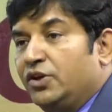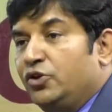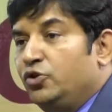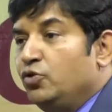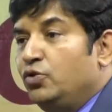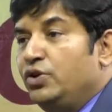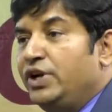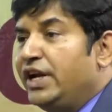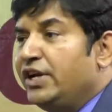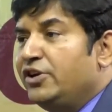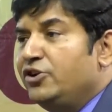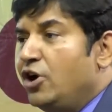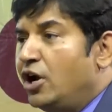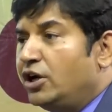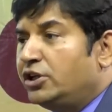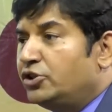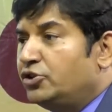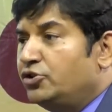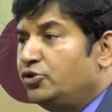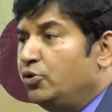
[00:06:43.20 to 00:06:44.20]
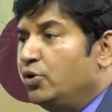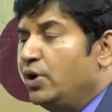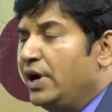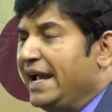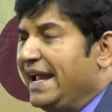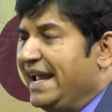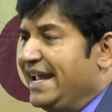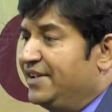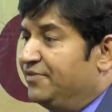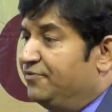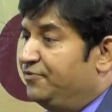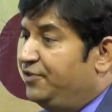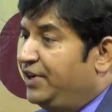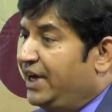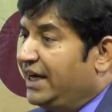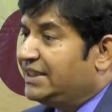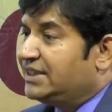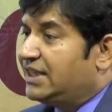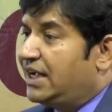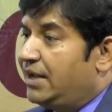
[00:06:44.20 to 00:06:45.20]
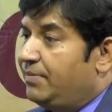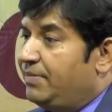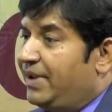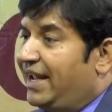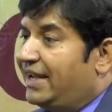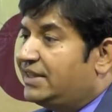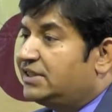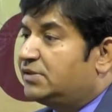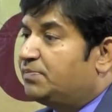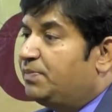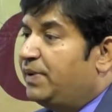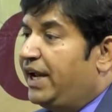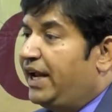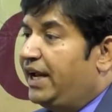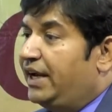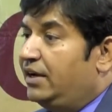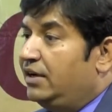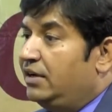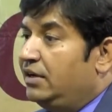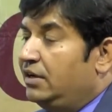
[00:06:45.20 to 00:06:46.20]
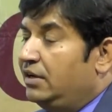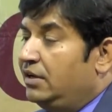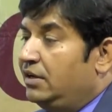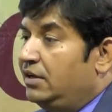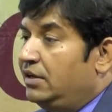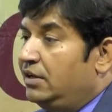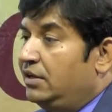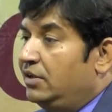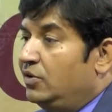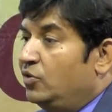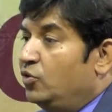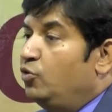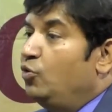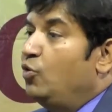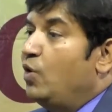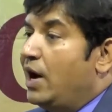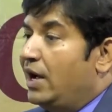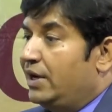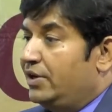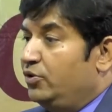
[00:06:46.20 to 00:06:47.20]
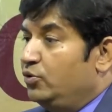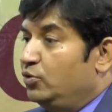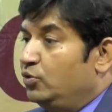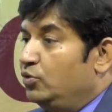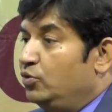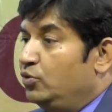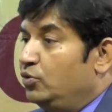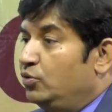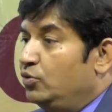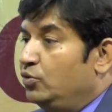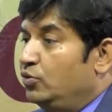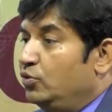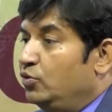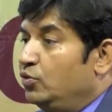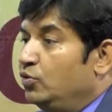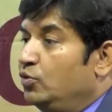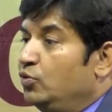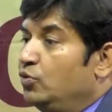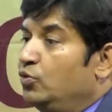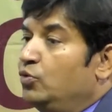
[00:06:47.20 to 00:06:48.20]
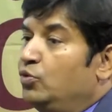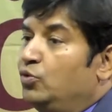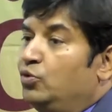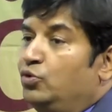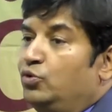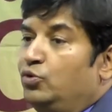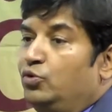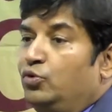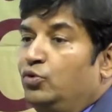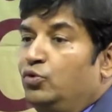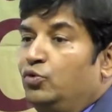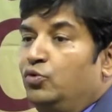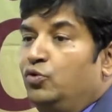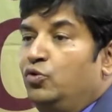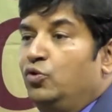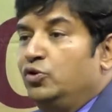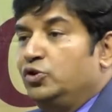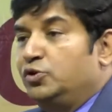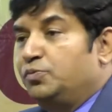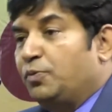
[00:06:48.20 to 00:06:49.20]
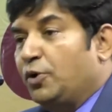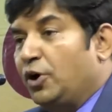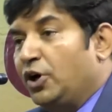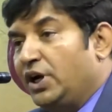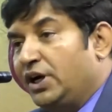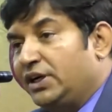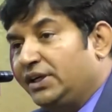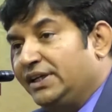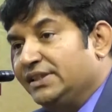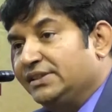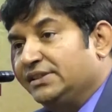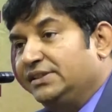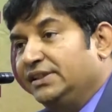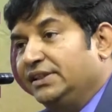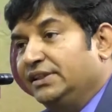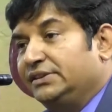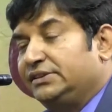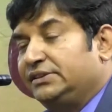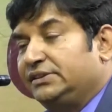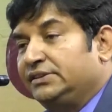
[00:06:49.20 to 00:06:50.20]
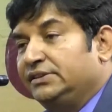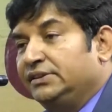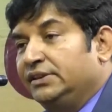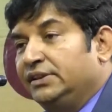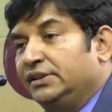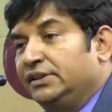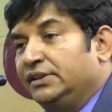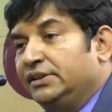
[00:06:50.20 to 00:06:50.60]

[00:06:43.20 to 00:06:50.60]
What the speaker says: You need not to every time explain who are you, whose product is this,